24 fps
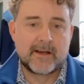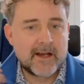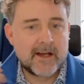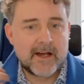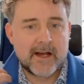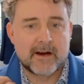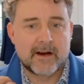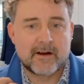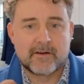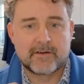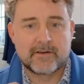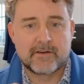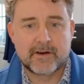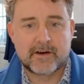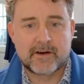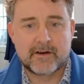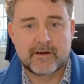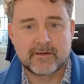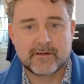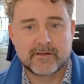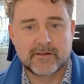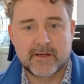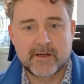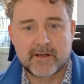hang on, I
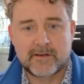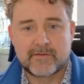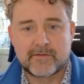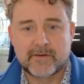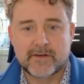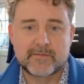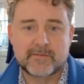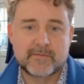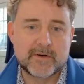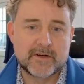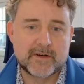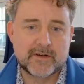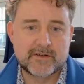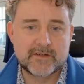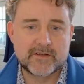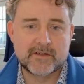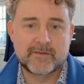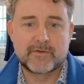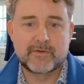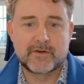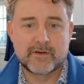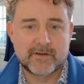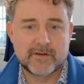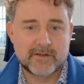can't deliver as much,
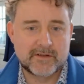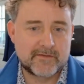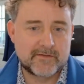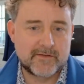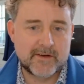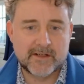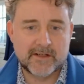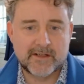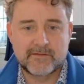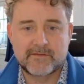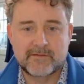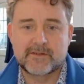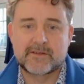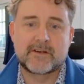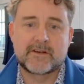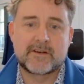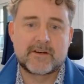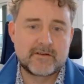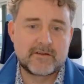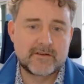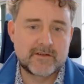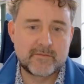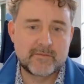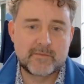I'm not as effective as I
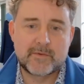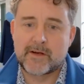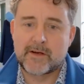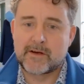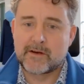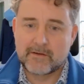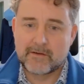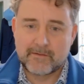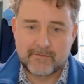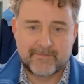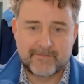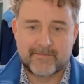used to be.